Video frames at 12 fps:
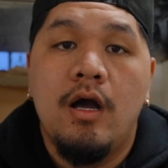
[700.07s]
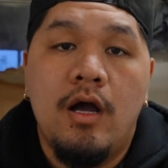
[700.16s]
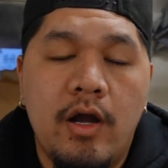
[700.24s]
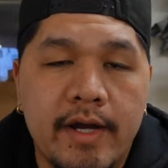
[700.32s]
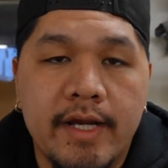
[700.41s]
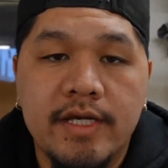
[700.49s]

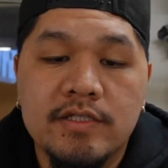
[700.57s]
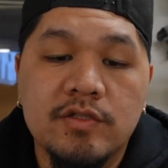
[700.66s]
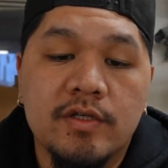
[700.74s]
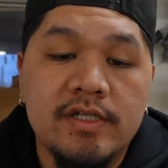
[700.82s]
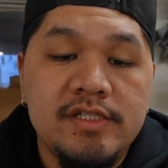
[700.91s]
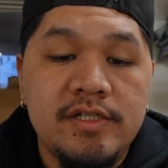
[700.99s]
All right, guys,
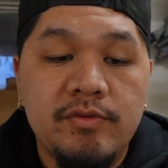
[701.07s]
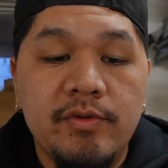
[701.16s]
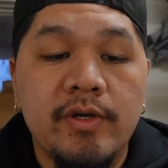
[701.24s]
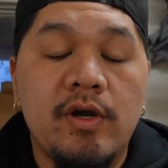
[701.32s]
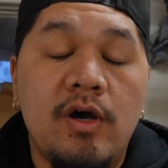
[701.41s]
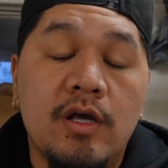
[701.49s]
so
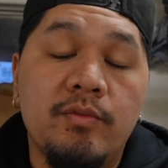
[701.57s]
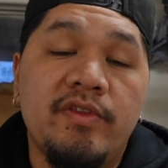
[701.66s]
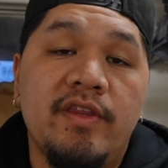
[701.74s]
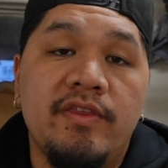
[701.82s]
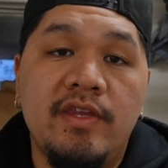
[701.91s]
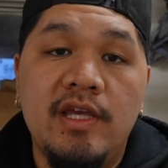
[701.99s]
continuing on with
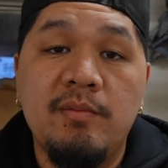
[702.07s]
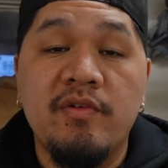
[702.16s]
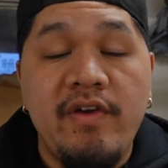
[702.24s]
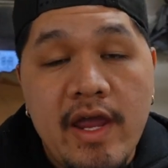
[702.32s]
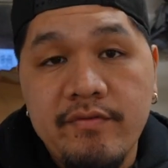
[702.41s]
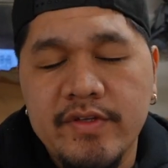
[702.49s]
the theme
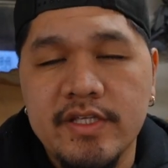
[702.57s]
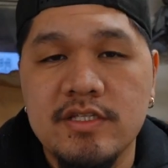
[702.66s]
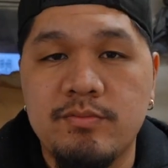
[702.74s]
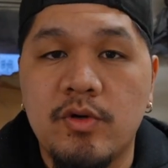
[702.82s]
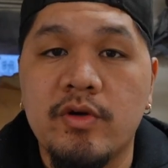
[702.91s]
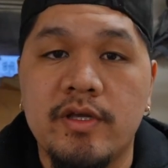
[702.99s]
of
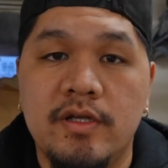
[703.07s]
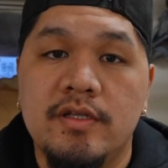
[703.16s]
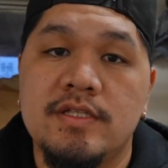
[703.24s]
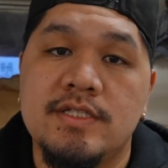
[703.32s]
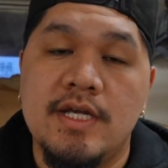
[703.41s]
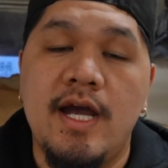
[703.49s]
everything's broken on
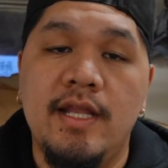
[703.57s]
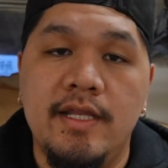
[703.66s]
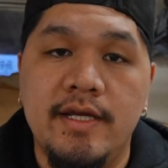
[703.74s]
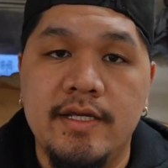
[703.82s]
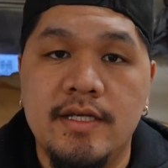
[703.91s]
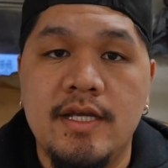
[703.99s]
the
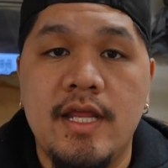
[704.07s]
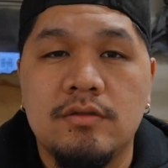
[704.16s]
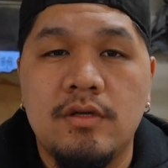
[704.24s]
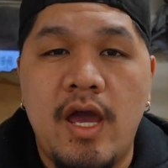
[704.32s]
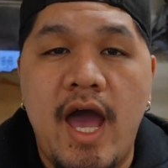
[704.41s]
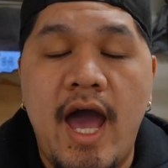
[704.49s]
Skyline,
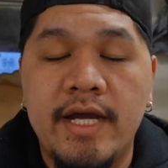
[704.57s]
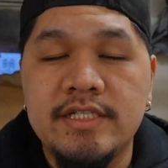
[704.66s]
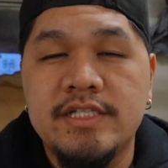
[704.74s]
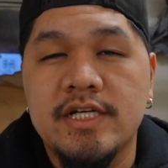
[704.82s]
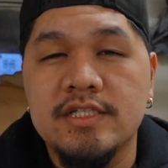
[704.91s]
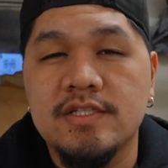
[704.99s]
I
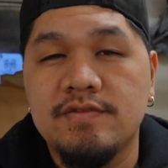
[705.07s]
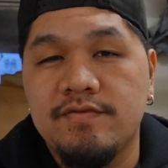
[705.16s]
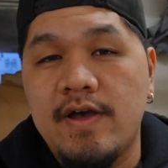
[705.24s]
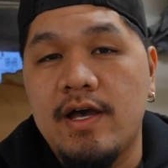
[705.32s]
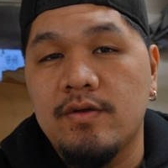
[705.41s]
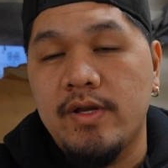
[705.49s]
just
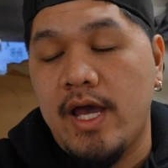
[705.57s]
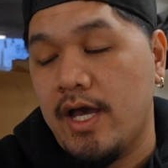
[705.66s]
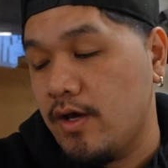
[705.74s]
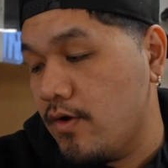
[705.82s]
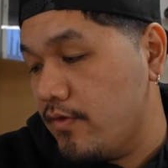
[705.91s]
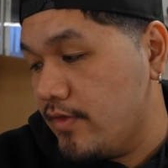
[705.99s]
found
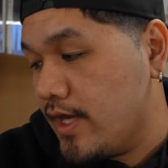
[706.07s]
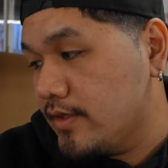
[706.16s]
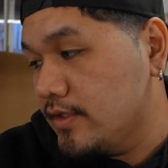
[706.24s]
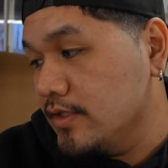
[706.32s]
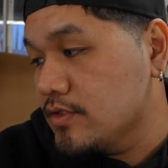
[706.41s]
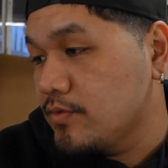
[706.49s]
out
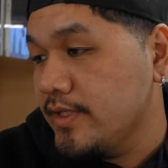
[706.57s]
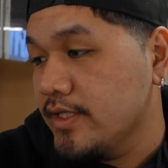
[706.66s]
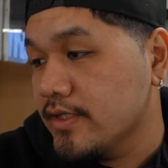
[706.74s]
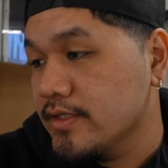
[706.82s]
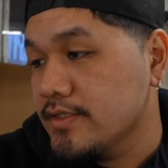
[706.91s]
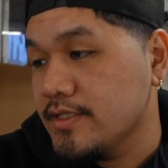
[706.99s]
that the
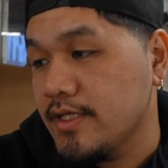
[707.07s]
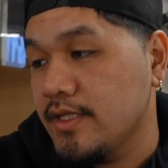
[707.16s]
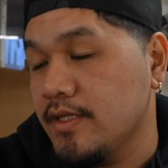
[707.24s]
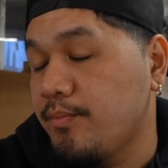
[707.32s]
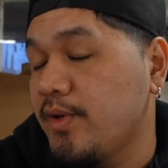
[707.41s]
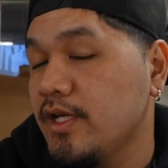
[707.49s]
tweeters
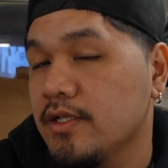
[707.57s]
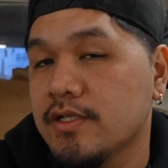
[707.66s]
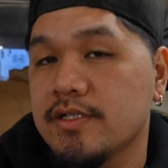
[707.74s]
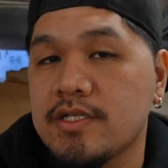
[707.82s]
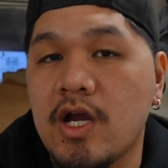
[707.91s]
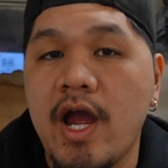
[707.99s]
in the
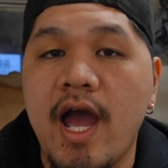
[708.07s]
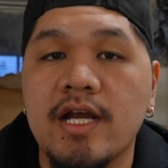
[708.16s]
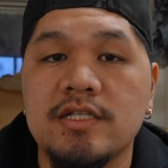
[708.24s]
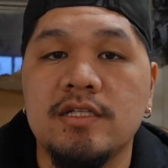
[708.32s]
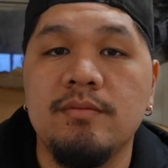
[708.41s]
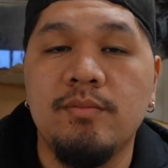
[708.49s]
pillars are
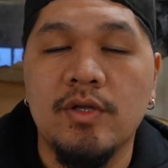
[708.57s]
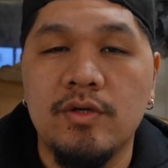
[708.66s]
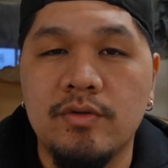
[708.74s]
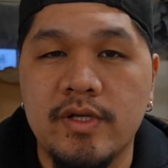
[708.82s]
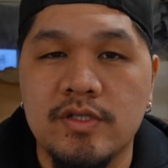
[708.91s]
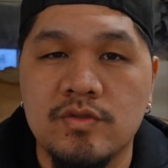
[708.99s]
actually
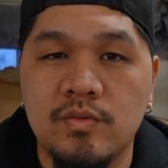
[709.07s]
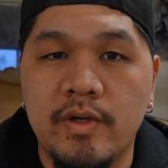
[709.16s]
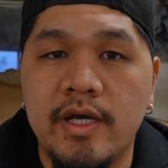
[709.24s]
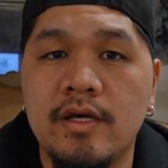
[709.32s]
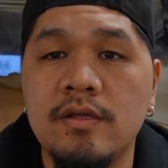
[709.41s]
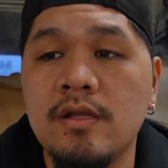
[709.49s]
blown as
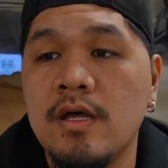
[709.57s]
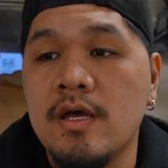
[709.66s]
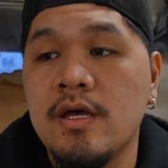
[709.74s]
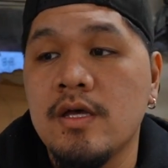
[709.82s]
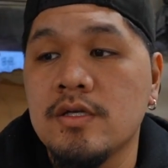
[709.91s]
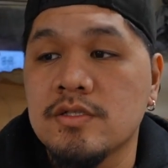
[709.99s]
well.
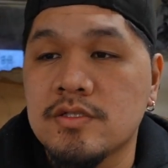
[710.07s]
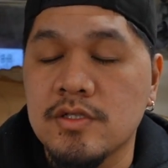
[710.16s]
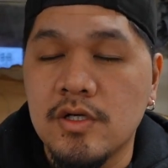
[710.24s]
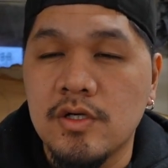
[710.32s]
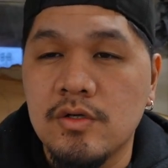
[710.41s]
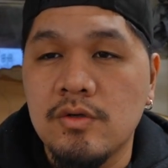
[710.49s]

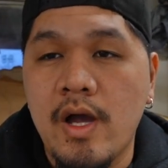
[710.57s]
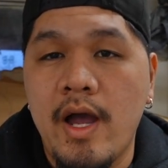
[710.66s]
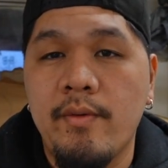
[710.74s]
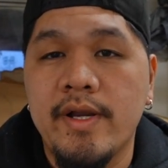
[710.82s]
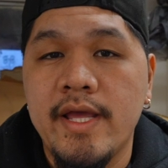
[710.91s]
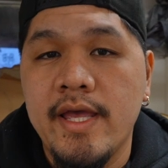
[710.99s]
So
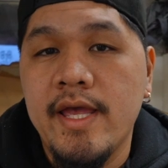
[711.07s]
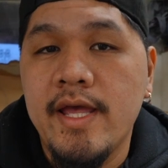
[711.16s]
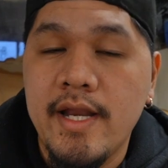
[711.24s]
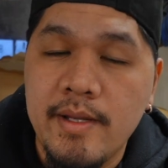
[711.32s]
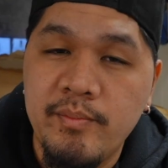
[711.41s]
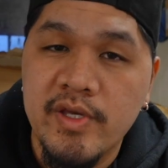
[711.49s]
I went ahead
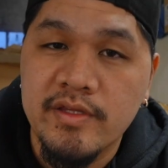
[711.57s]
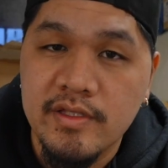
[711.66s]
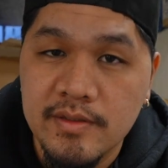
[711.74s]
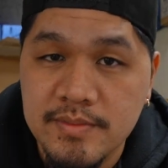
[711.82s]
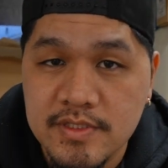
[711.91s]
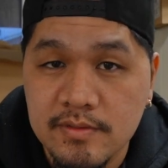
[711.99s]
and picked
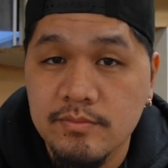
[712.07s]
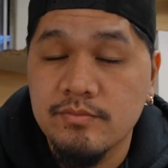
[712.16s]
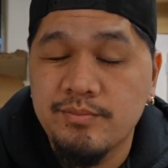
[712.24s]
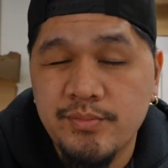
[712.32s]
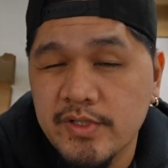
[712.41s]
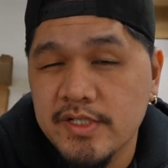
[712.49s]
up some
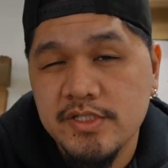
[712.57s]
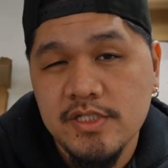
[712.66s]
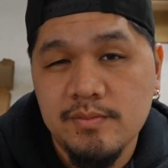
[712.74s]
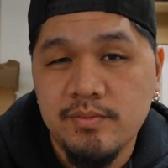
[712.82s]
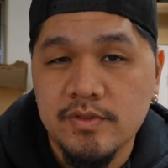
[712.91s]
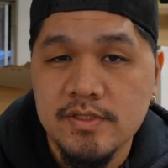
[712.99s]
pretty
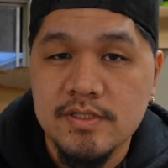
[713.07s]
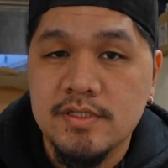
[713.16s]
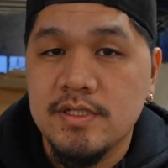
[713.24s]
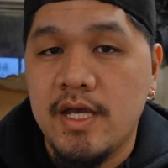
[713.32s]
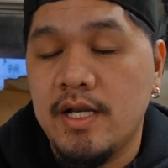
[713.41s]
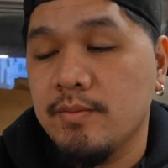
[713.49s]
cheap
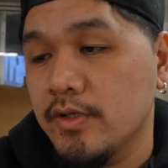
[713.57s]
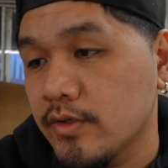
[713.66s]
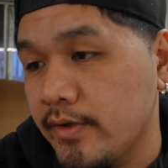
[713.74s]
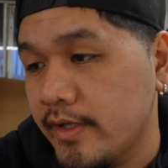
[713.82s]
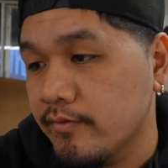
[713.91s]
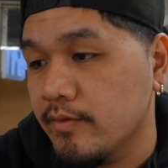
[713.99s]
ones, and I'm gonna go
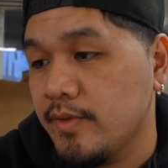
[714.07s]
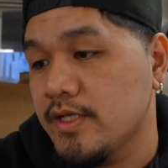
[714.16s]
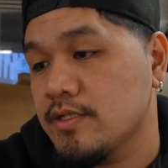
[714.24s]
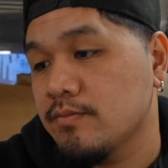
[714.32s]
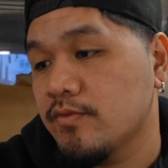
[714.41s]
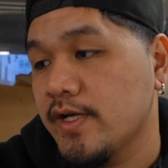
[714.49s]
ahead and
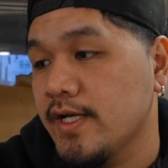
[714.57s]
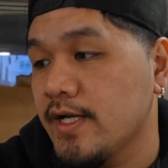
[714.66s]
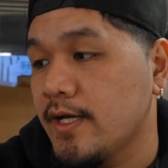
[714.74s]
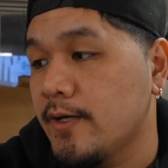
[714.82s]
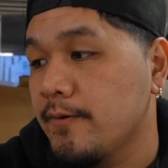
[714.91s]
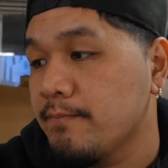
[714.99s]
replace them right
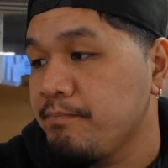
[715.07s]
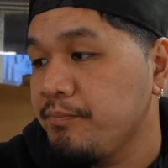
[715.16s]
now.